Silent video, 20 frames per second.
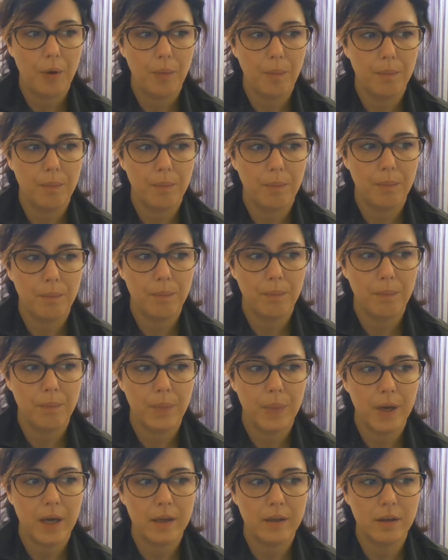
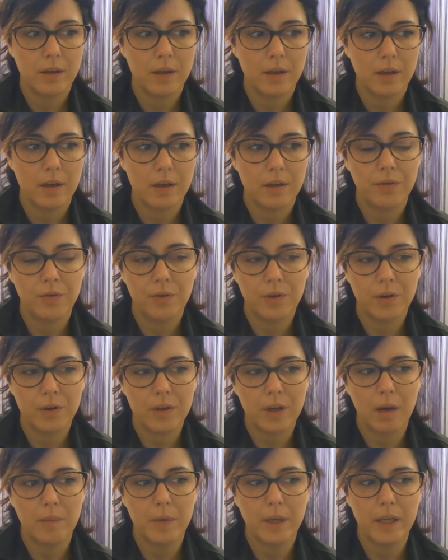In the
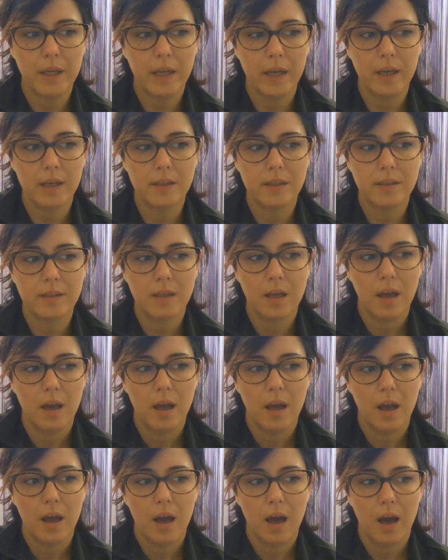forthcoming years,
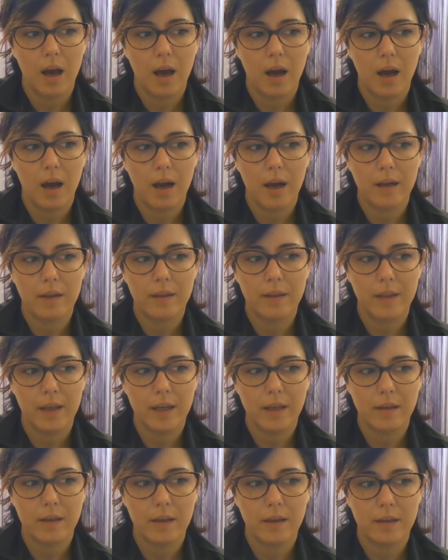I
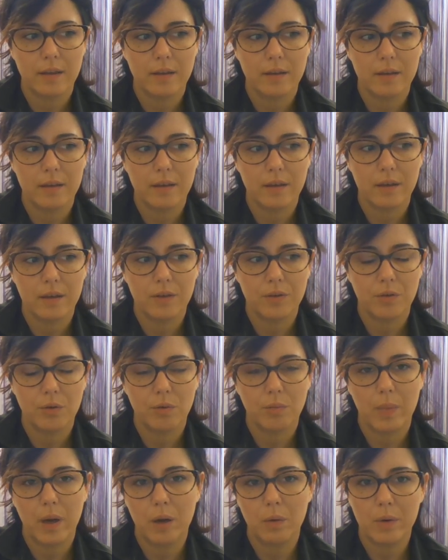think that
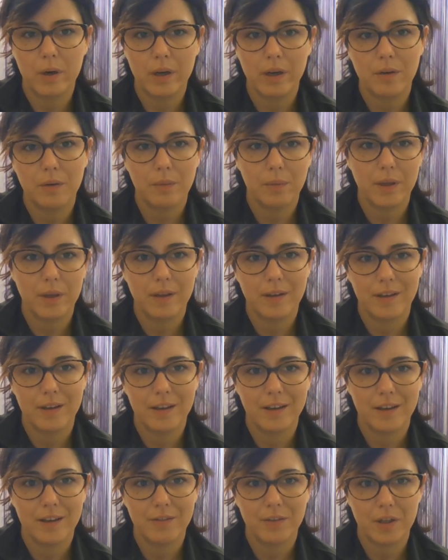through my work with
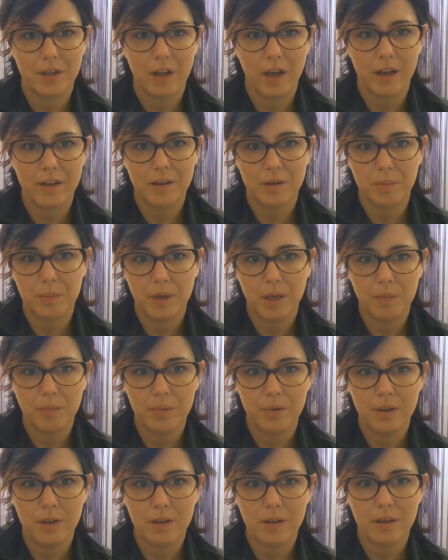the other
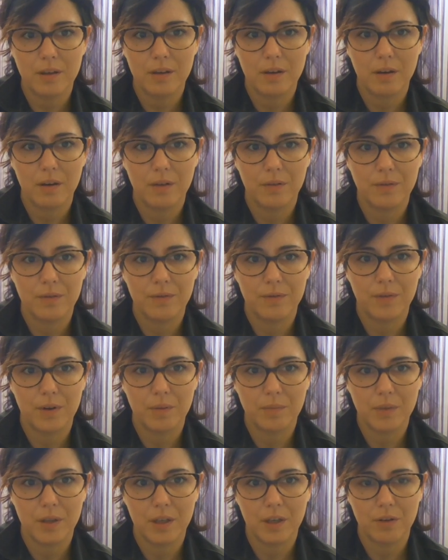people
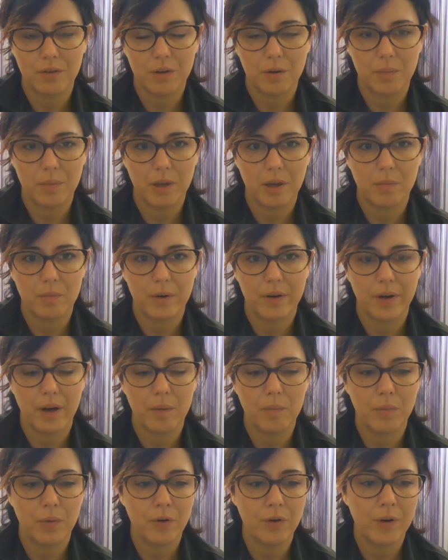from the European
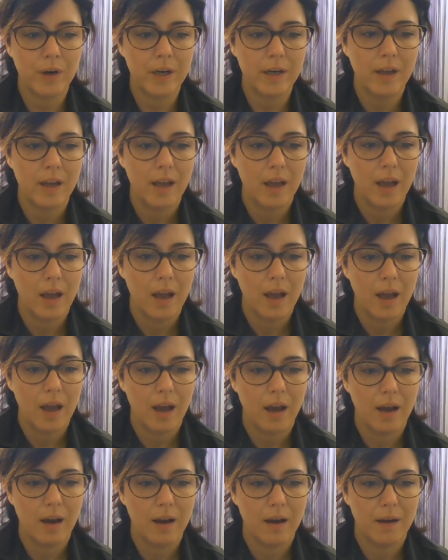Marine Board,
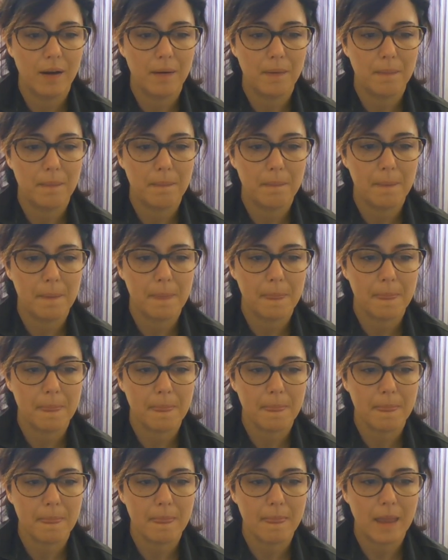
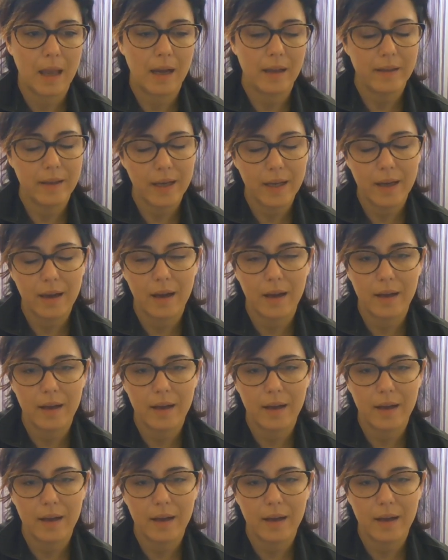I think